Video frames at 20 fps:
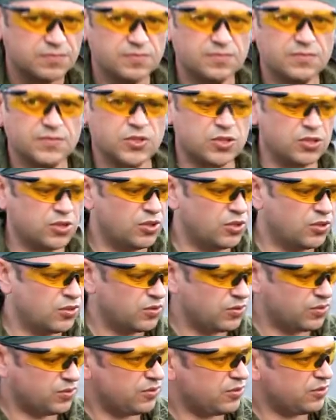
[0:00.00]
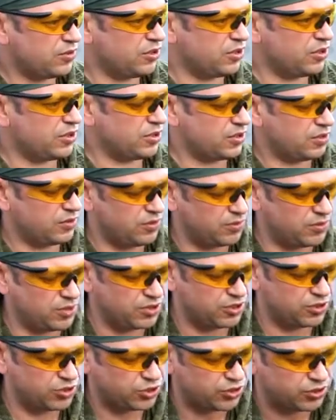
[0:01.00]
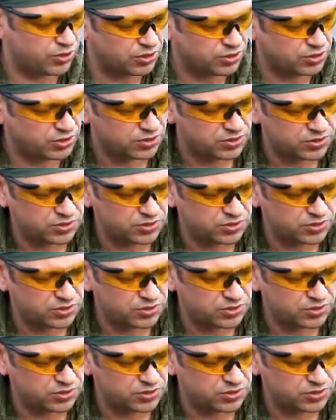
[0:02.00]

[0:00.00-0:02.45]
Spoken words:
So there is a short